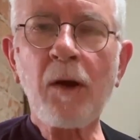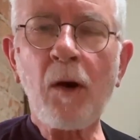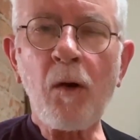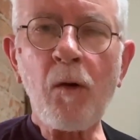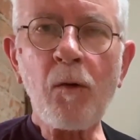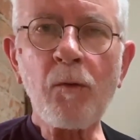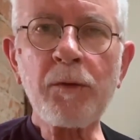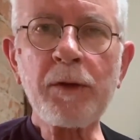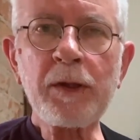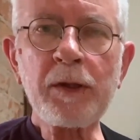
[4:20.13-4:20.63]

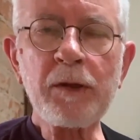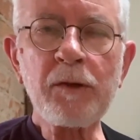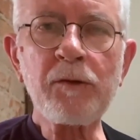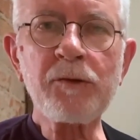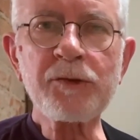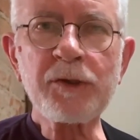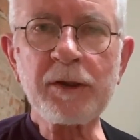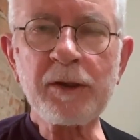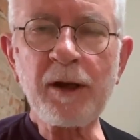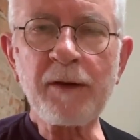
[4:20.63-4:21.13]
Only
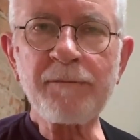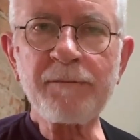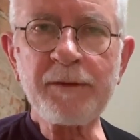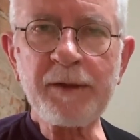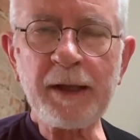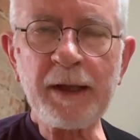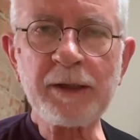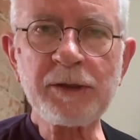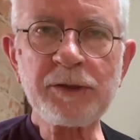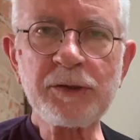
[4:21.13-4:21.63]
use enough
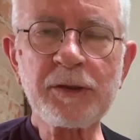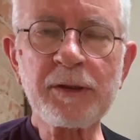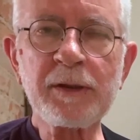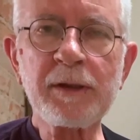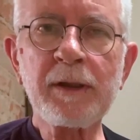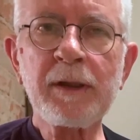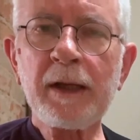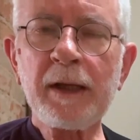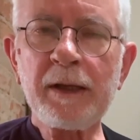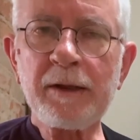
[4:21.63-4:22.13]

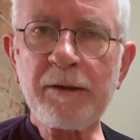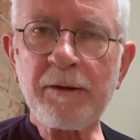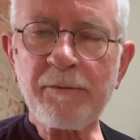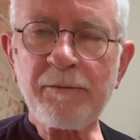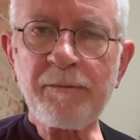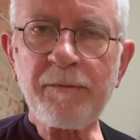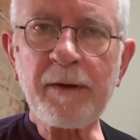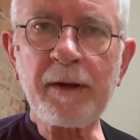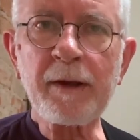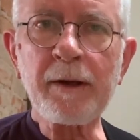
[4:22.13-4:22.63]
tension in your
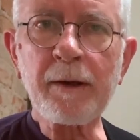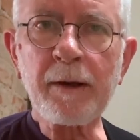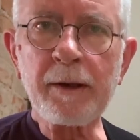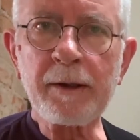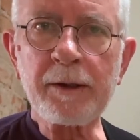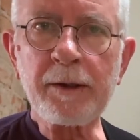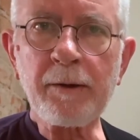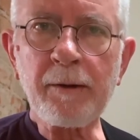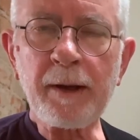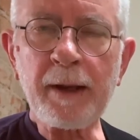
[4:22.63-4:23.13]
finger
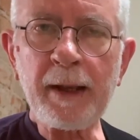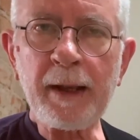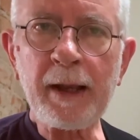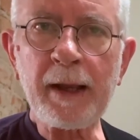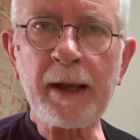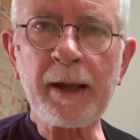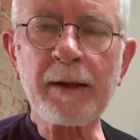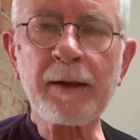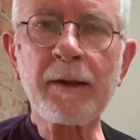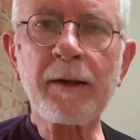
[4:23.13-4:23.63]
and your
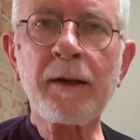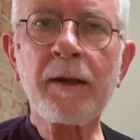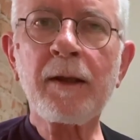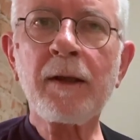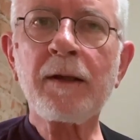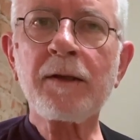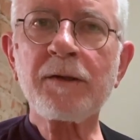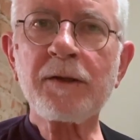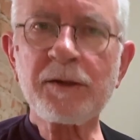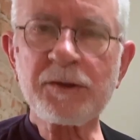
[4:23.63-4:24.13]
hand
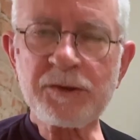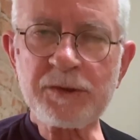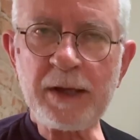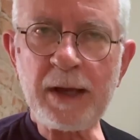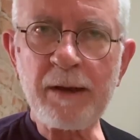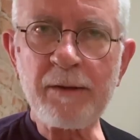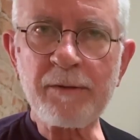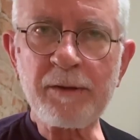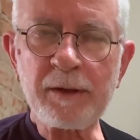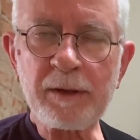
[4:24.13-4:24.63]
to
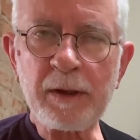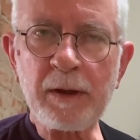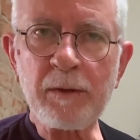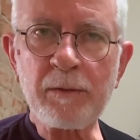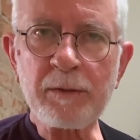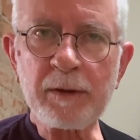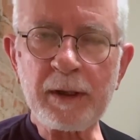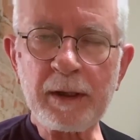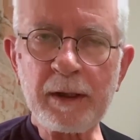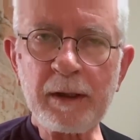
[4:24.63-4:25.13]
sound the
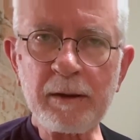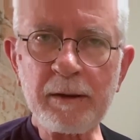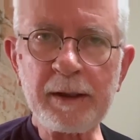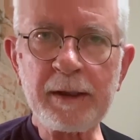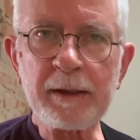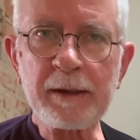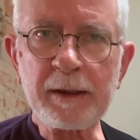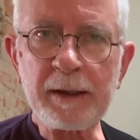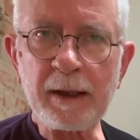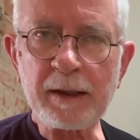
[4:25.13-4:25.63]
note
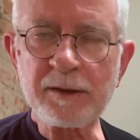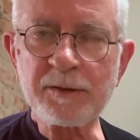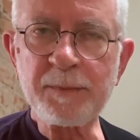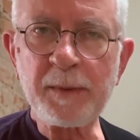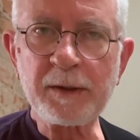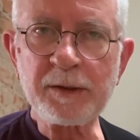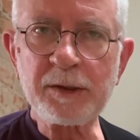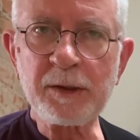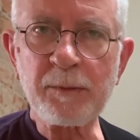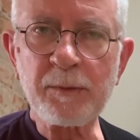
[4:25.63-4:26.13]
cleanly,
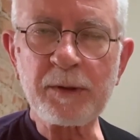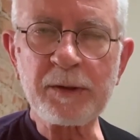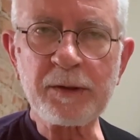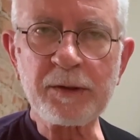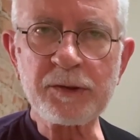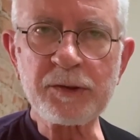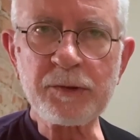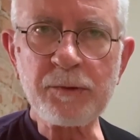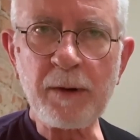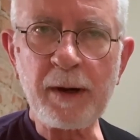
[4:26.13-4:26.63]
especially when
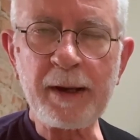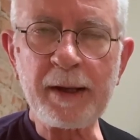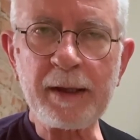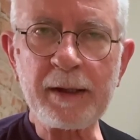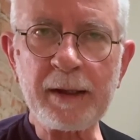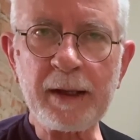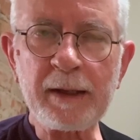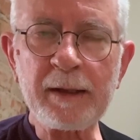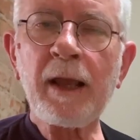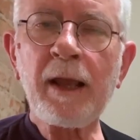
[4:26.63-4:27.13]
you're
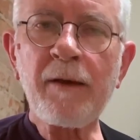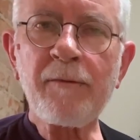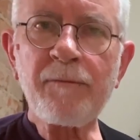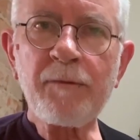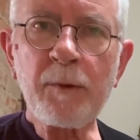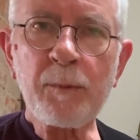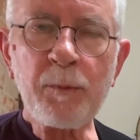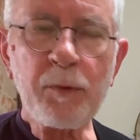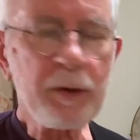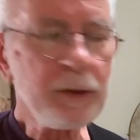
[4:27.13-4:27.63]
striking it. If
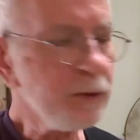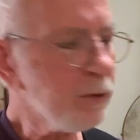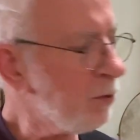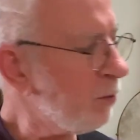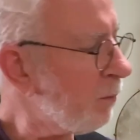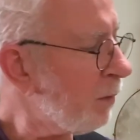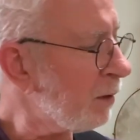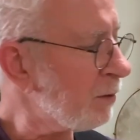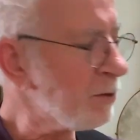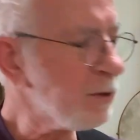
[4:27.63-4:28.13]
you put
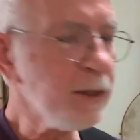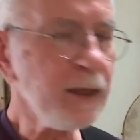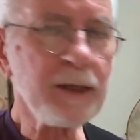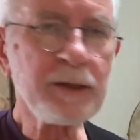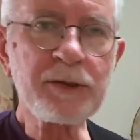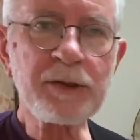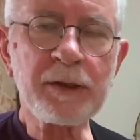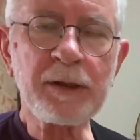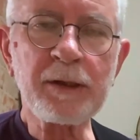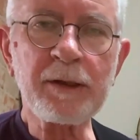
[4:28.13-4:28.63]
too much
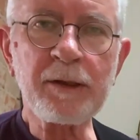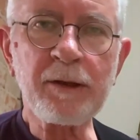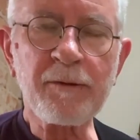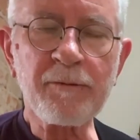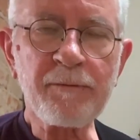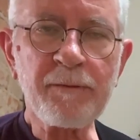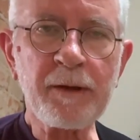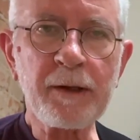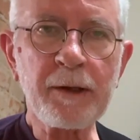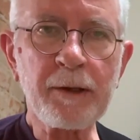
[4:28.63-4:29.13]
tension into your
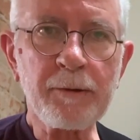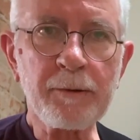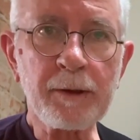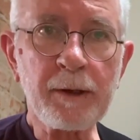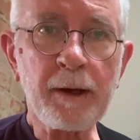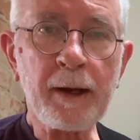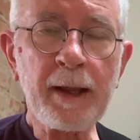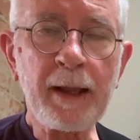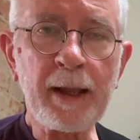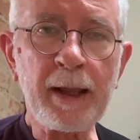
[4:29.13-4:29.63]
finger and
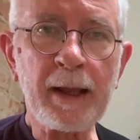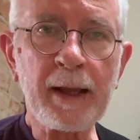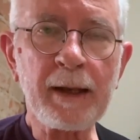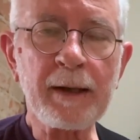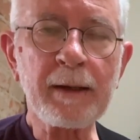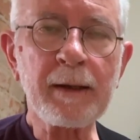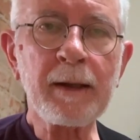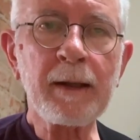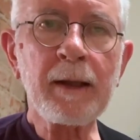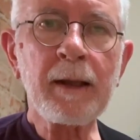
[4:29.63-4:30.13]
your
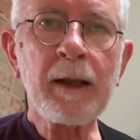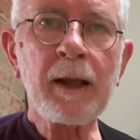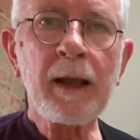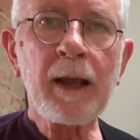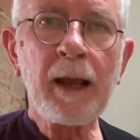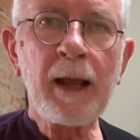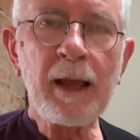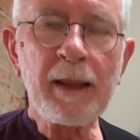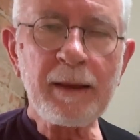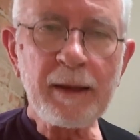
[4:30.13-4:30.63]
hand
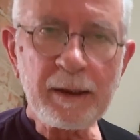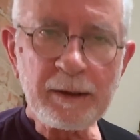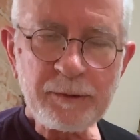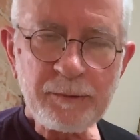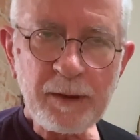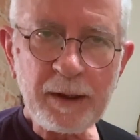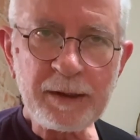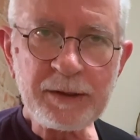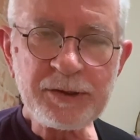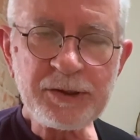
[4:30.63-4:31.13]
and then
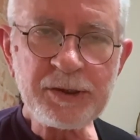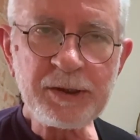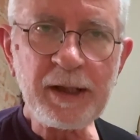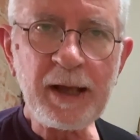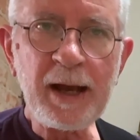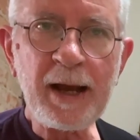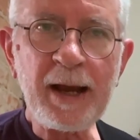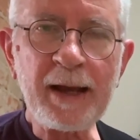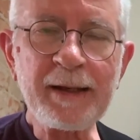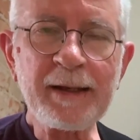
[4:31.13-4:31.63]
try to
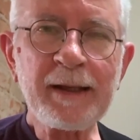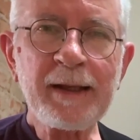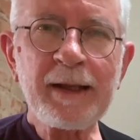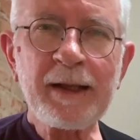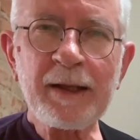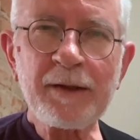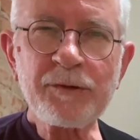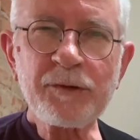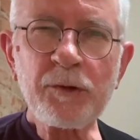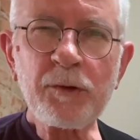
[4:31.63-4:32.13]
slide,
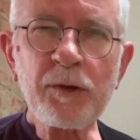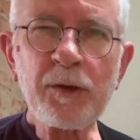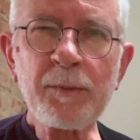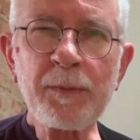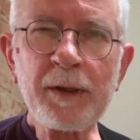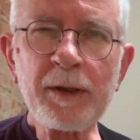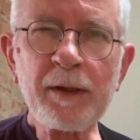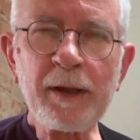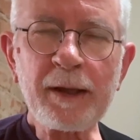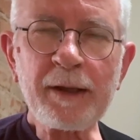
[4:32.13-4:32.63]
it's going to
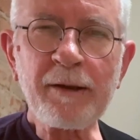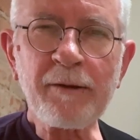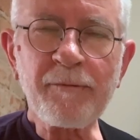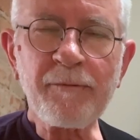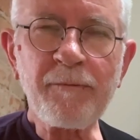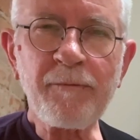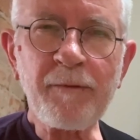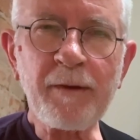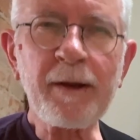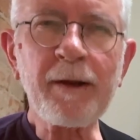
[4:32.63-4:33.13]
be like your
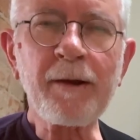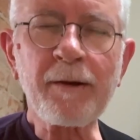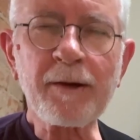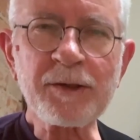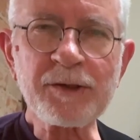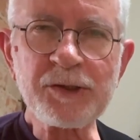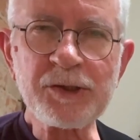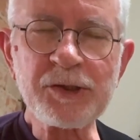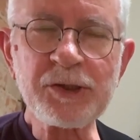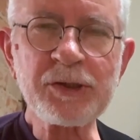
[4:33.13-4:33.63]
finger
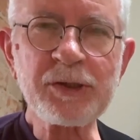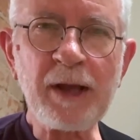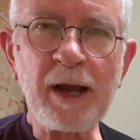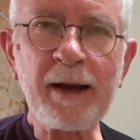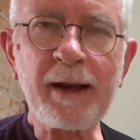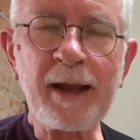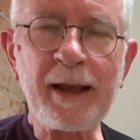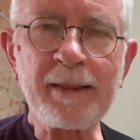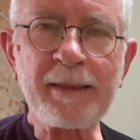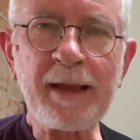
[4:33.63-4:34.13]
is
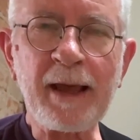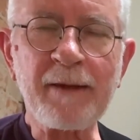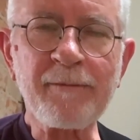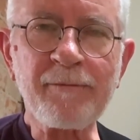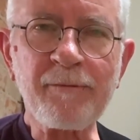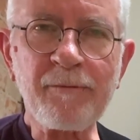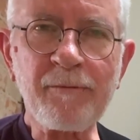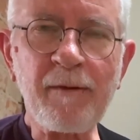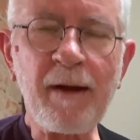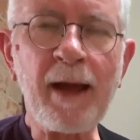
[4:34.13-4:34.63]
stuck at that
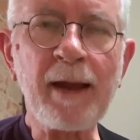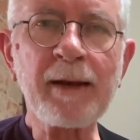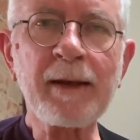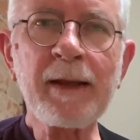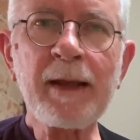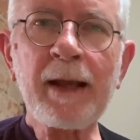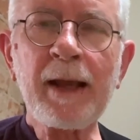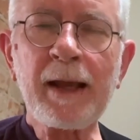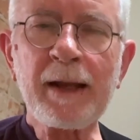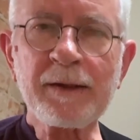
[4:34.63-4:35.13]
fret,
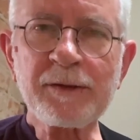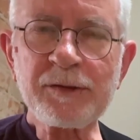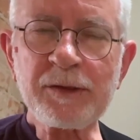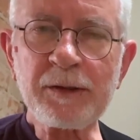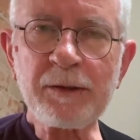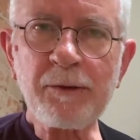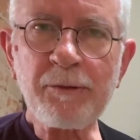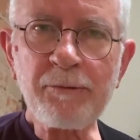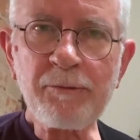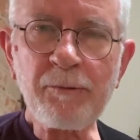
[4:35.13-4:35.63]
and it's
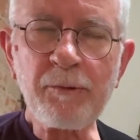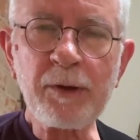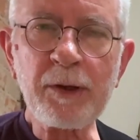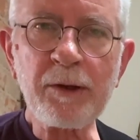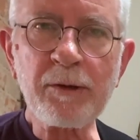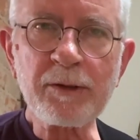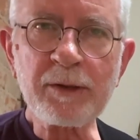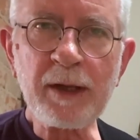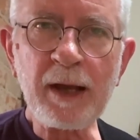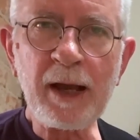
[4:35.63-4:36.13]
going to throw
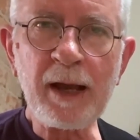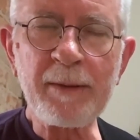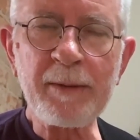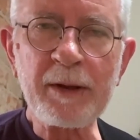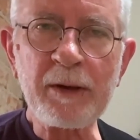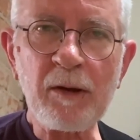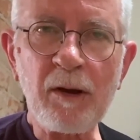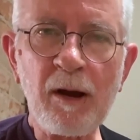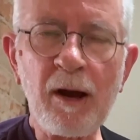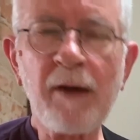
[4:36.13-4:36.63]
your
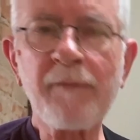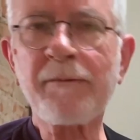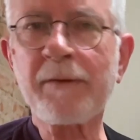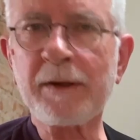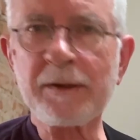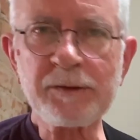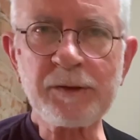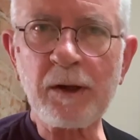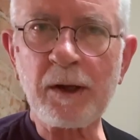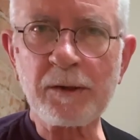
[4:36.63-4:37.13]
timing off,
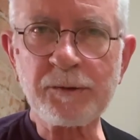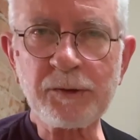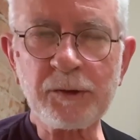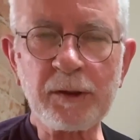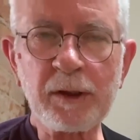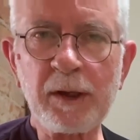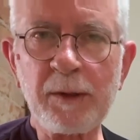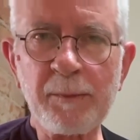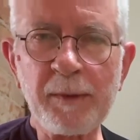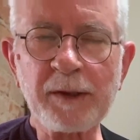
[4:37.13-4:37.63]
and it's also
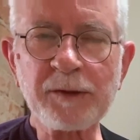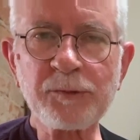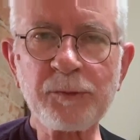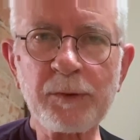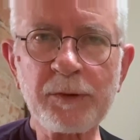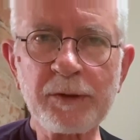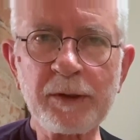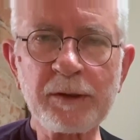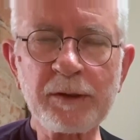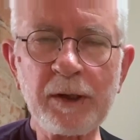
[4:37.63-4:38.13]
going to mess
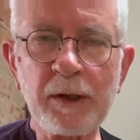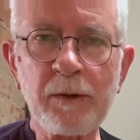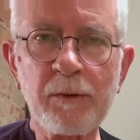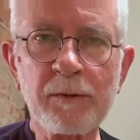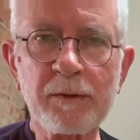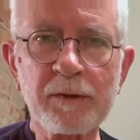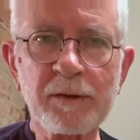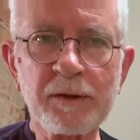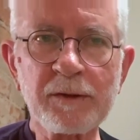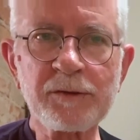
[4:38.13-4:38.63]
with the
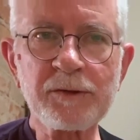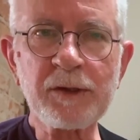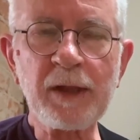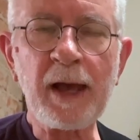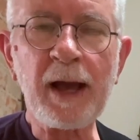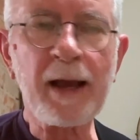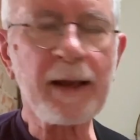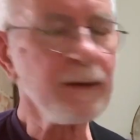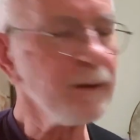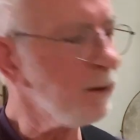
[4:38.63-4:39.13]
tone of the
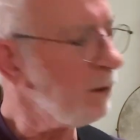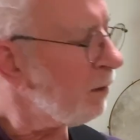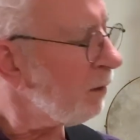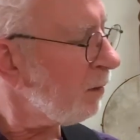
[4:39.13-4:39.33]
slide.